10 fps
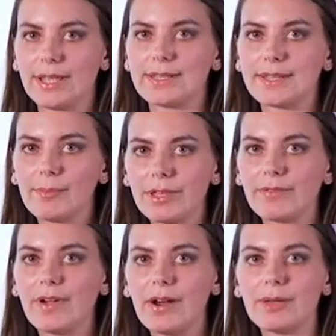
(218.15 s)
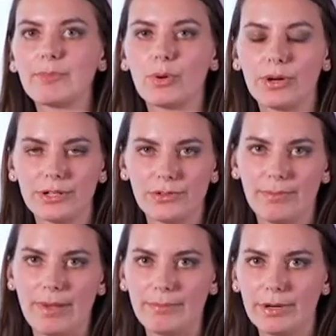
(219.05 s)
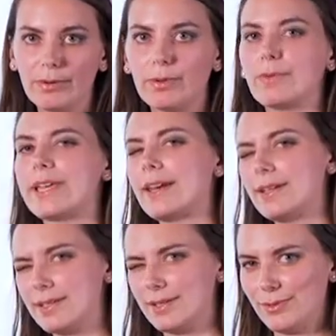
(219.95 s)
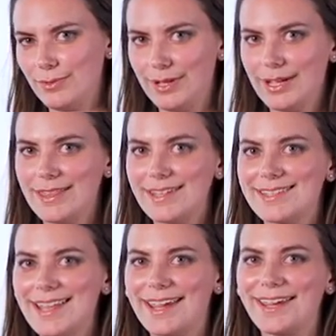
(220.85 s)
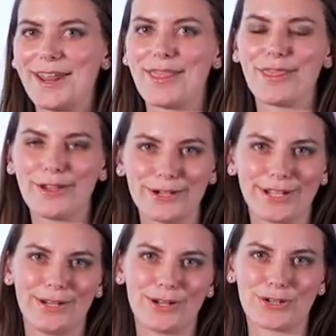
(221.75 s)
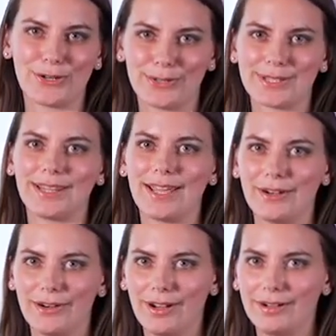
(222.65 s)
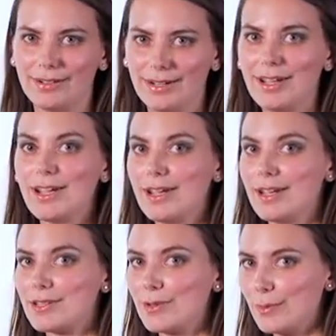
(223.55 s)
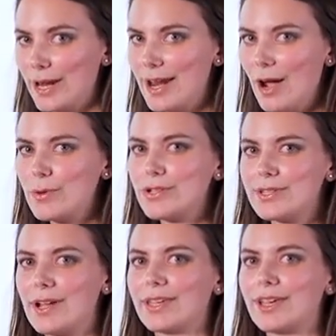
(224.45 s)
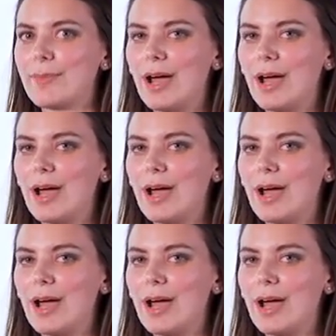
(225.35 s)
That's something very important to remember when we get into the second and third conditionals later on. So right now we're just talking